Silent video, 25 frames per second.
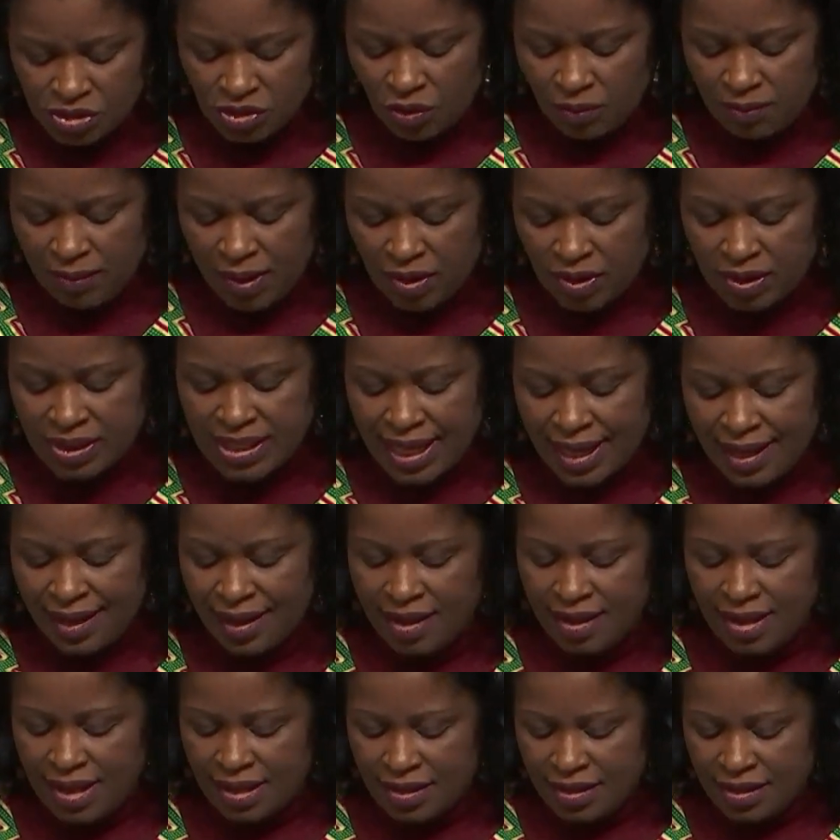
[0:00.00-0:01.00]

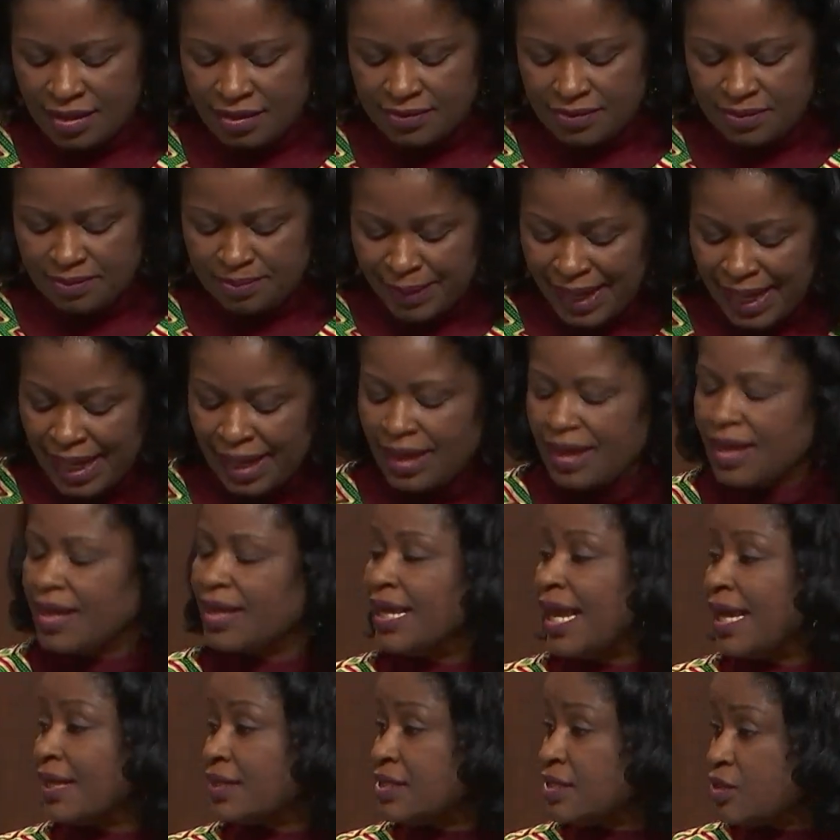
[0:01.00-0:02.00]
virtual
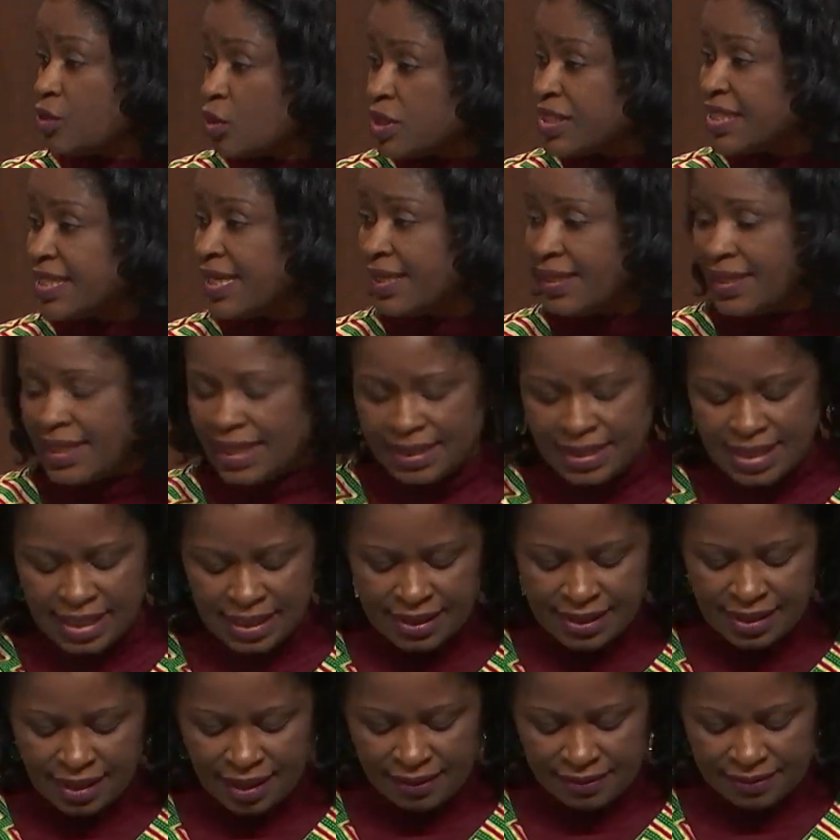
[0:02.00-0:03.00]

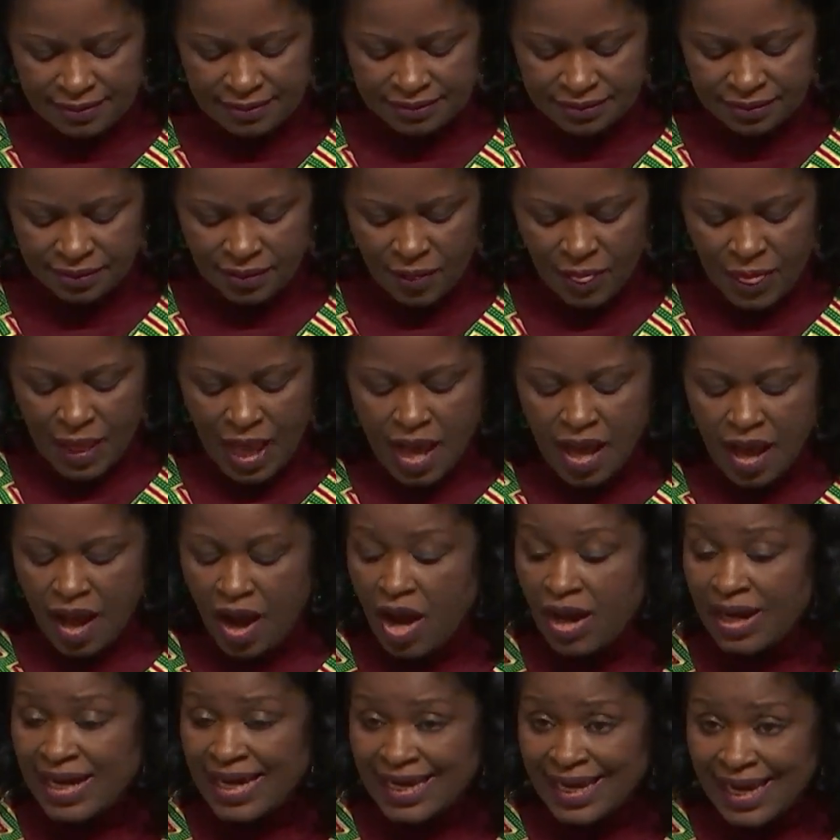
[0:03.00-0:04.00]
abandonment
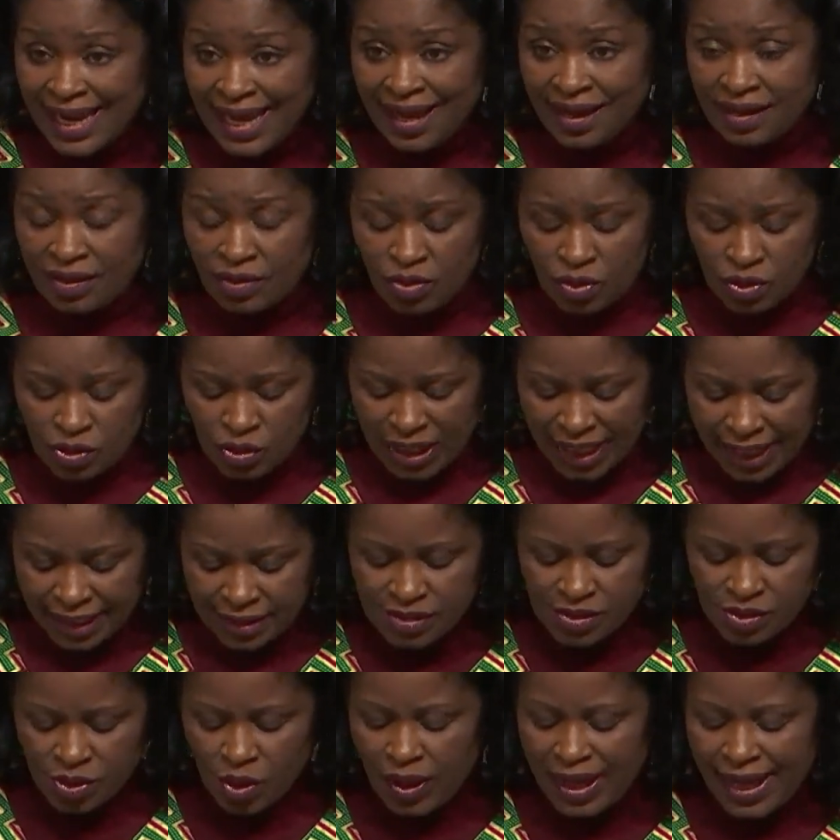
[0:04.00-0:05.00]
of the international
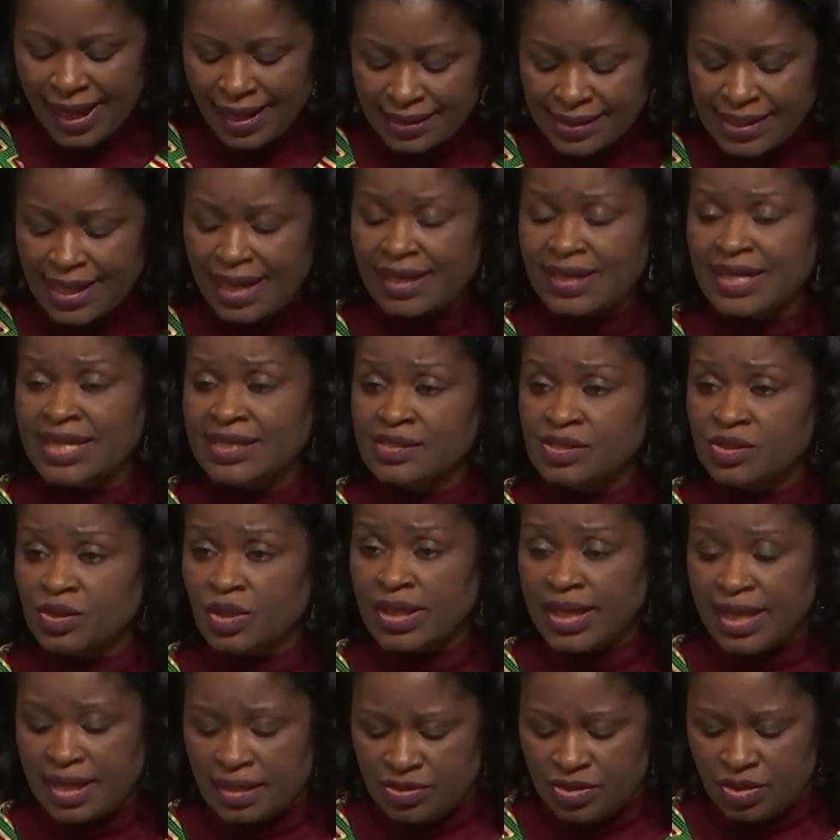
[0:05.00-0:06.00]
dimension of its
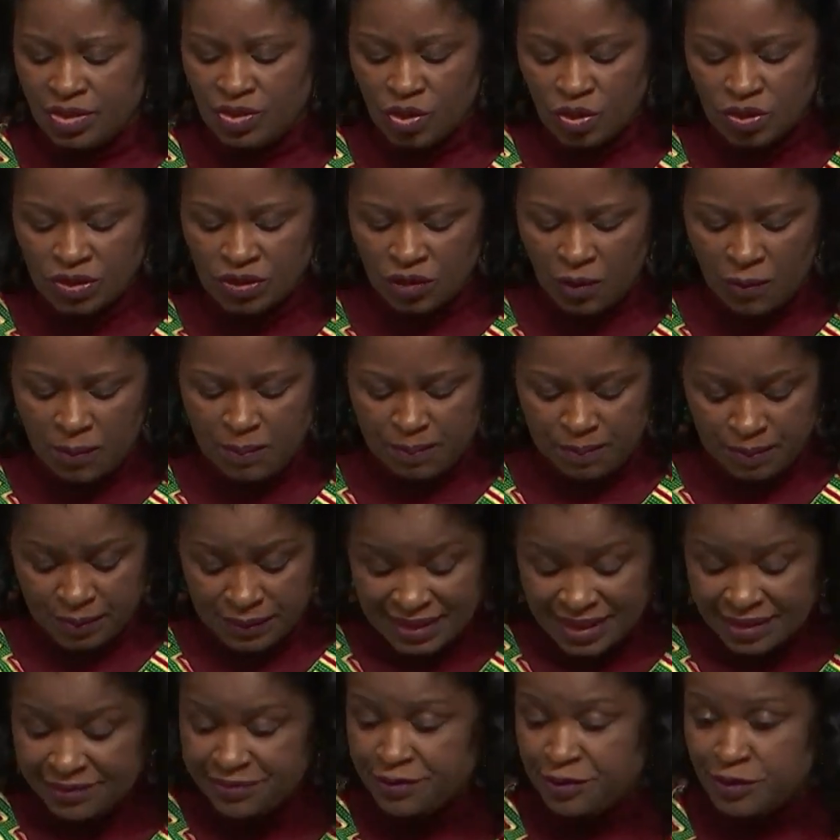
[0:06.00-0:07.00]
mandate.
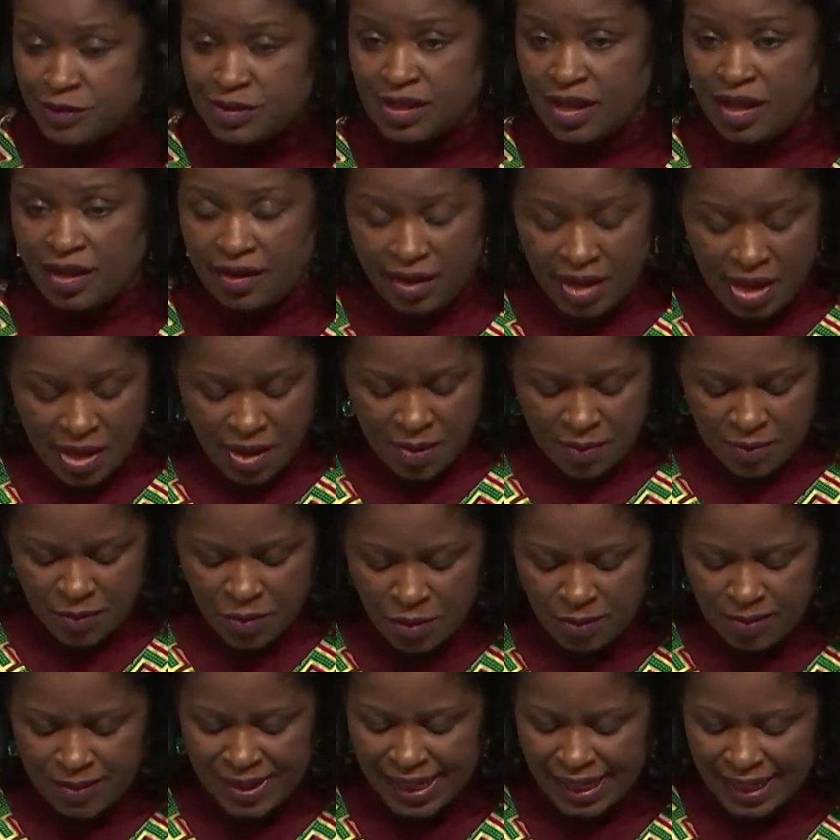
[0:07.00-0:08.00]
It is clear
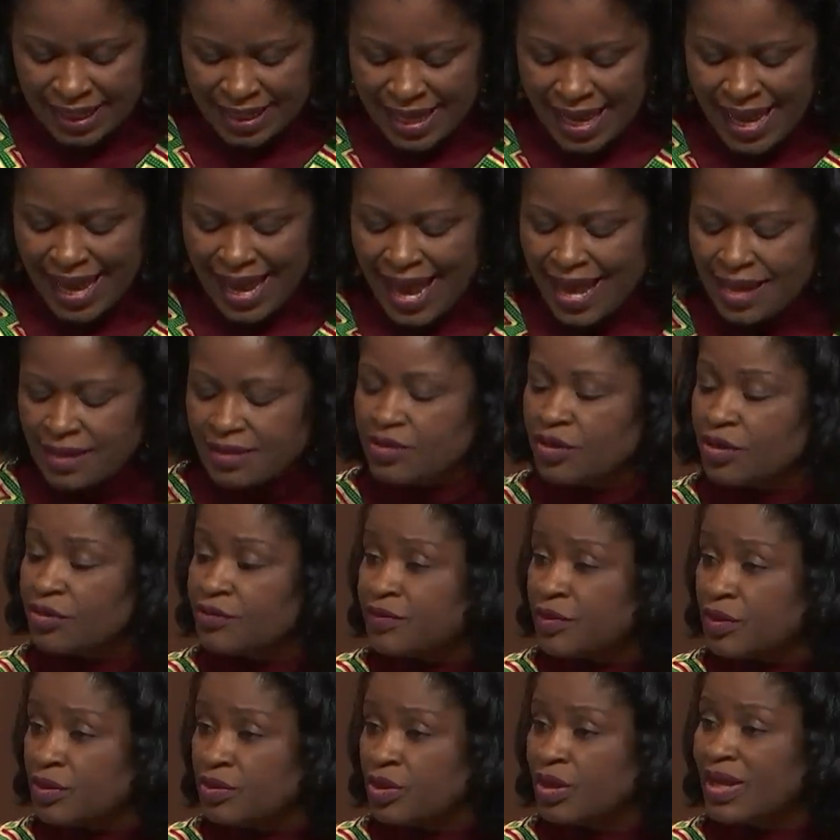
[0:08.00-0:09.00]
that the international
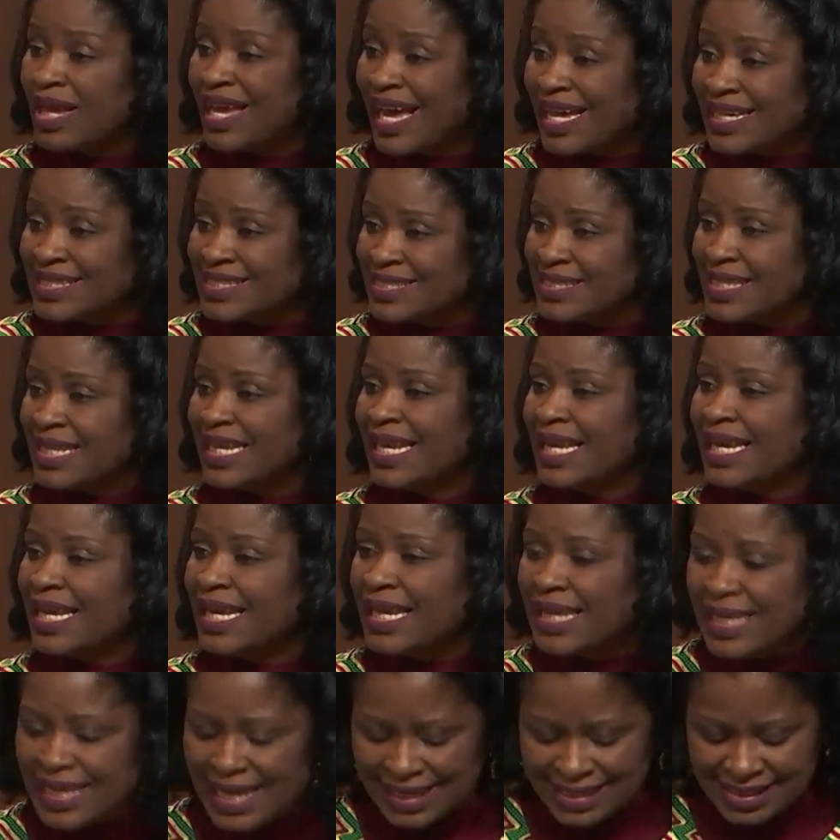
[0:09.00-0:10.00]
network of our public
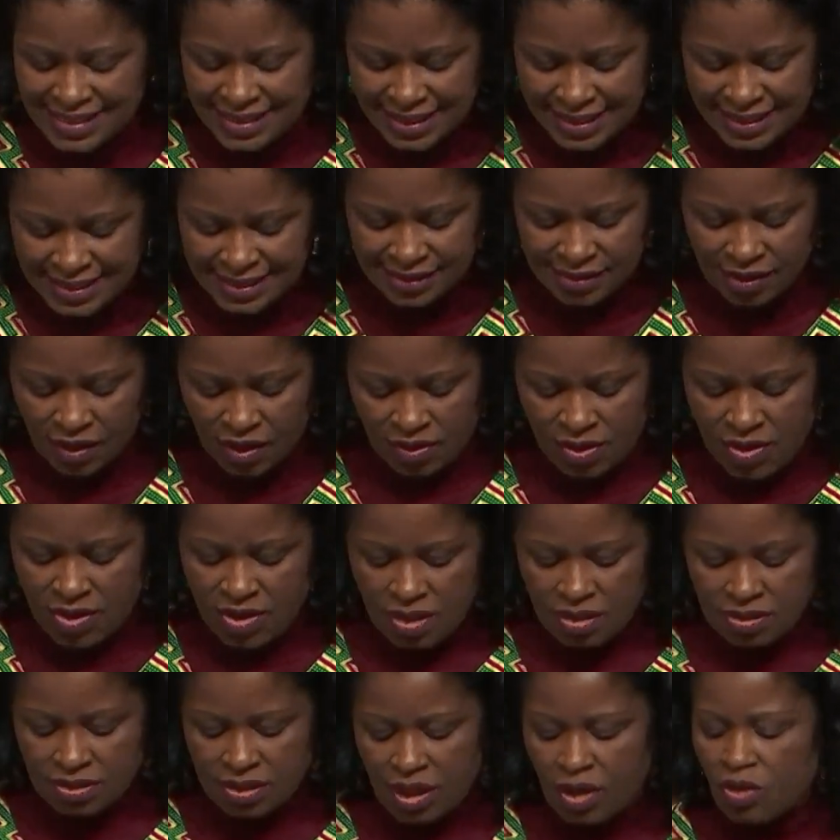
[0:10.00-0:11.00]
broadcaster has
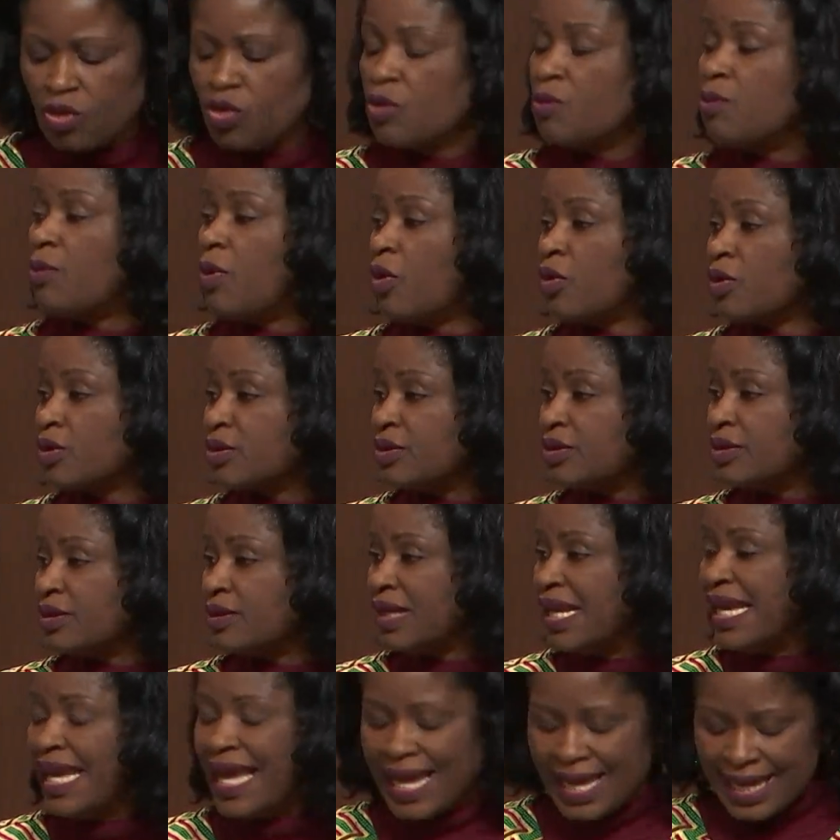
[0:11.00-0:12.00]
become practically
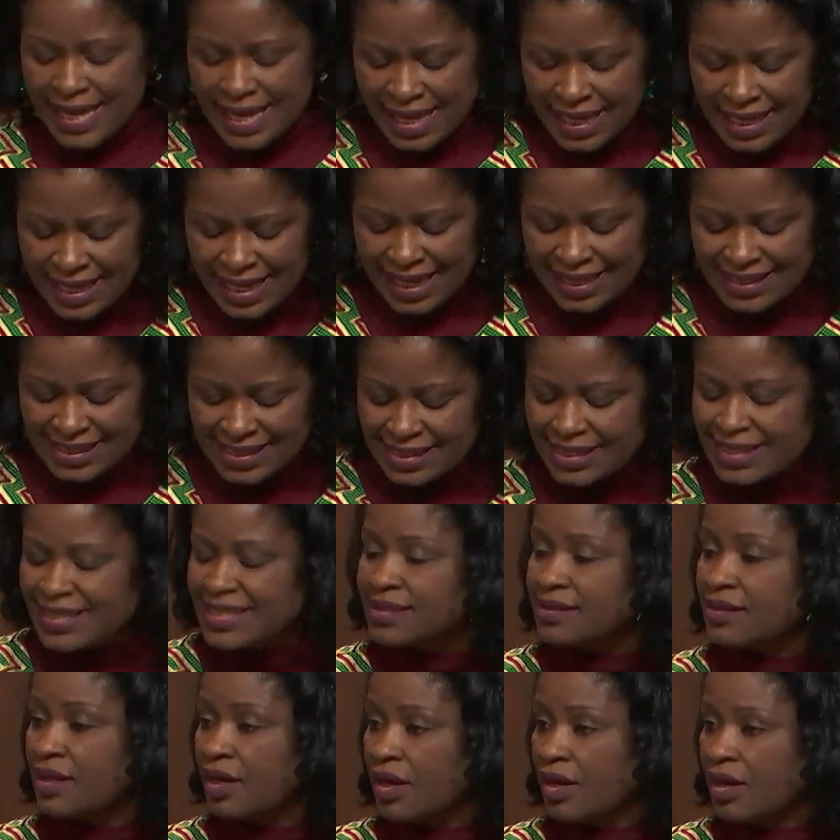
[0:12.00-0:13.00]

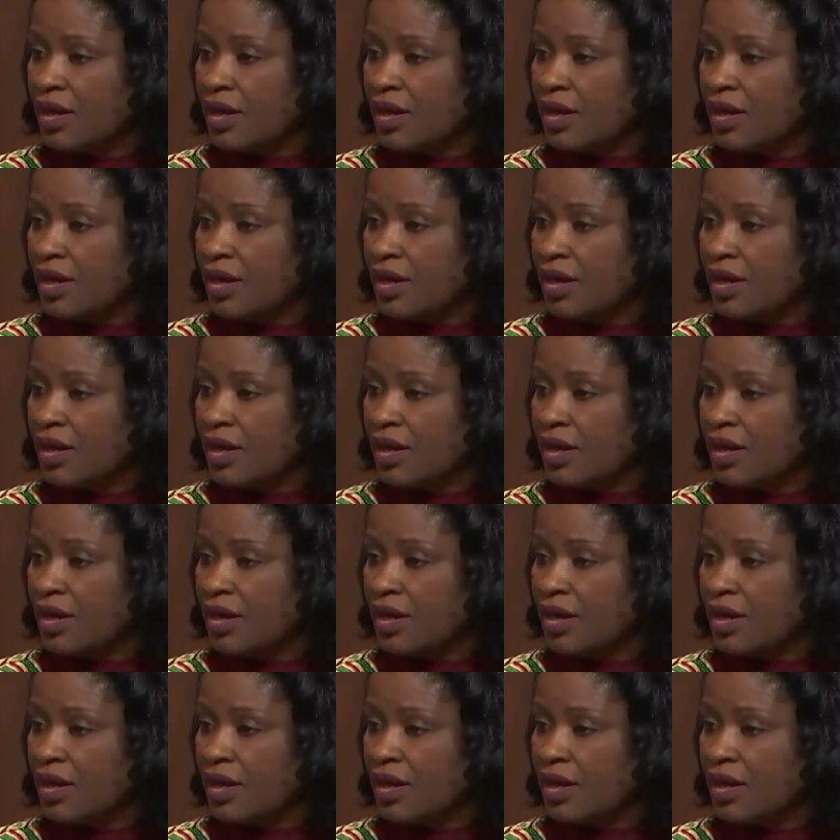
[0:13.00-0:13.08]
inexistent.